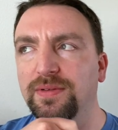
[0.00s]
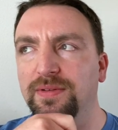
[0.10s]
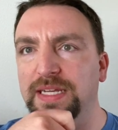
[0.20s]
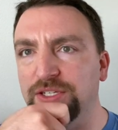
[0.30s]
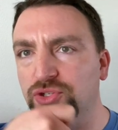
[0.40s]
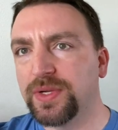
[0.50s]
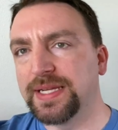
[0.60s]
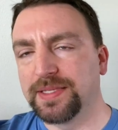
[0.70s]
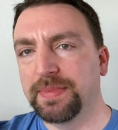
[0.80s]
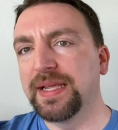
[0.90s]

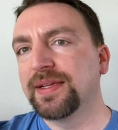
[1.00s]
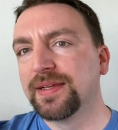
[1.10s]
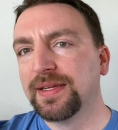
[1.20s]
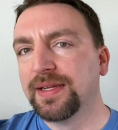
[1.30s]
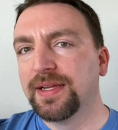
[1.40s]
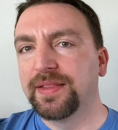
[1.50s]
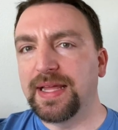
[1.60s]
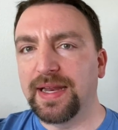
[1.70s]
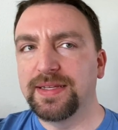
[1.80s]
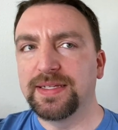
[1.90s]
intrigues me that
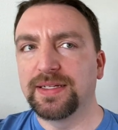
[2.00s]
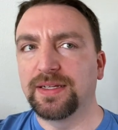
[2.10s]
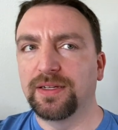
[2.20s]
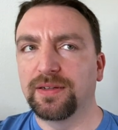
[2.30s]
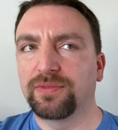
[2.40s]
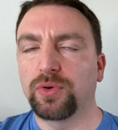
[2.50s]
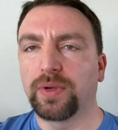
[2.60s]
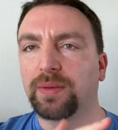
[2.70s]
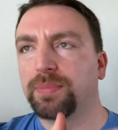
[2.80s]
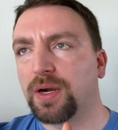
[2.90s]
idea of growing
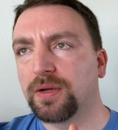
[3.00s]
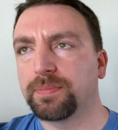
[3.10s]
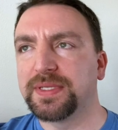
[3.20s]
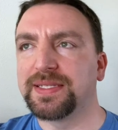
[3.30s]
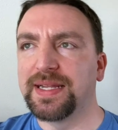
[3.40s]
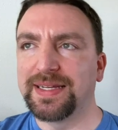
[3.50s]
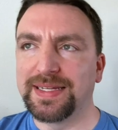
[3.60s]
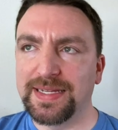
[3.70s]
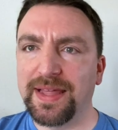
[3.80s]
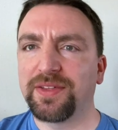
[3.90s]
apart but staying
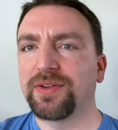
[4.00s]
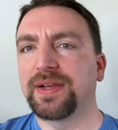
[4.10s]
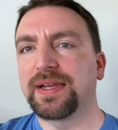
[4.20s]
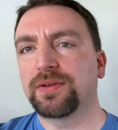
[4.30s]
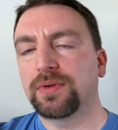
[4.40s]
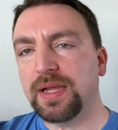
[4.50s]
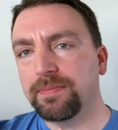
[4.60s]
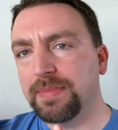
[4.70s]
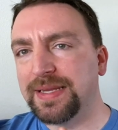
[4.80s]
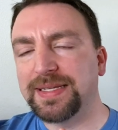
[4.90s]
together and
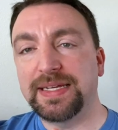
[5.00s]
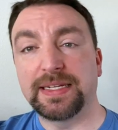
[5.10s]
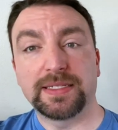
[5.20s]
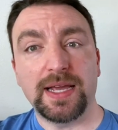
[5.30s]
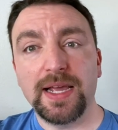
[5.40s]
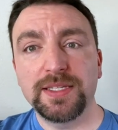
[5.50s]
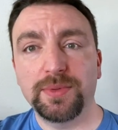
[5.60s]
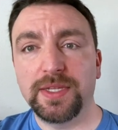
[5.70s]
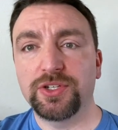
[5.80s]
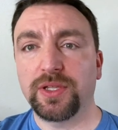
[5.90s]
maintaining ties
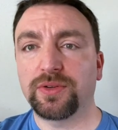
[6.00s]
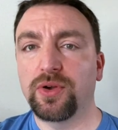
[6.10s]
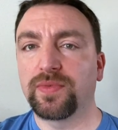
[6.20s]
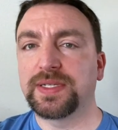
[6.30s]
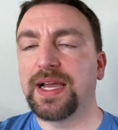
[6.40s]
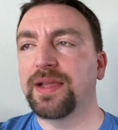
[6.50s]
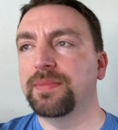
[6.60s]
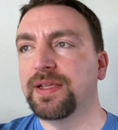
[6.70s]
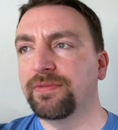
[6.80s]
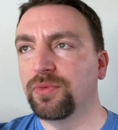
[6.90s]
with each other over time,
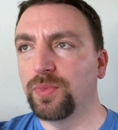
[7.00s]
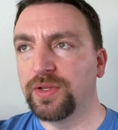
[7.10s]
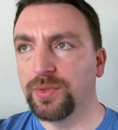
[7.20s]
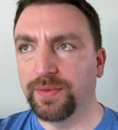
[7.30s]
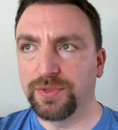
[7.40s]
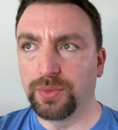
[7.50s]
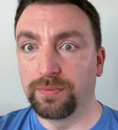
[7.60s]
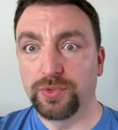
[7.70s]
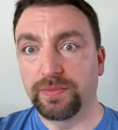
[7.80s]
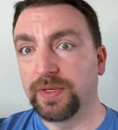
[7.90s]
even when you have sort of
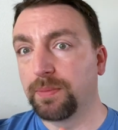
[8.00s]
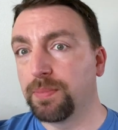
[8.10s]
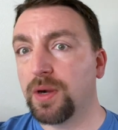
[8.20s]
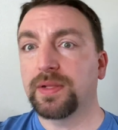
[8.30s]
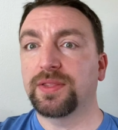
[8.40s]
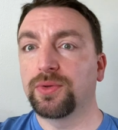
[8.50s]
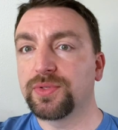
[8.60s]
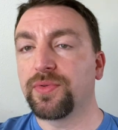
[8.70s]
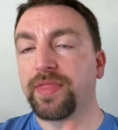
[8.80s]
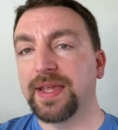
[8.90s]
drifted apart. Those
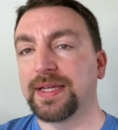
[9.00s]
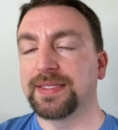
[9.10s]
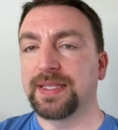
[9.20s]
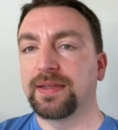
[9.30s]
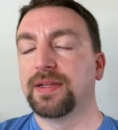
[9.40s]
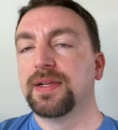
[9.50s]
are things that